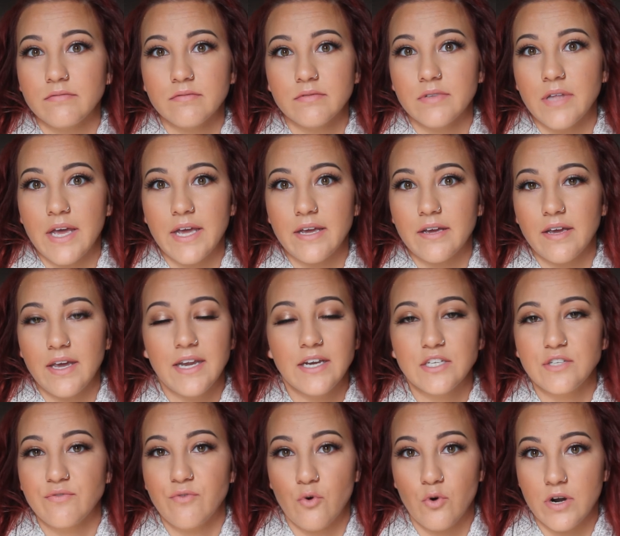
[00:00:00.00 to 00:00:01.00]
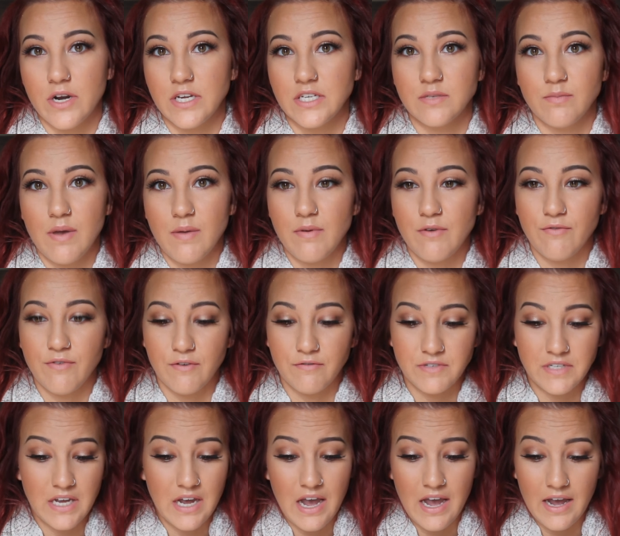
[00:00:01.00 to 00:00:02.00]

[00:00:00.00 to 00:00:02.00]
like in his 40s, maybe 50,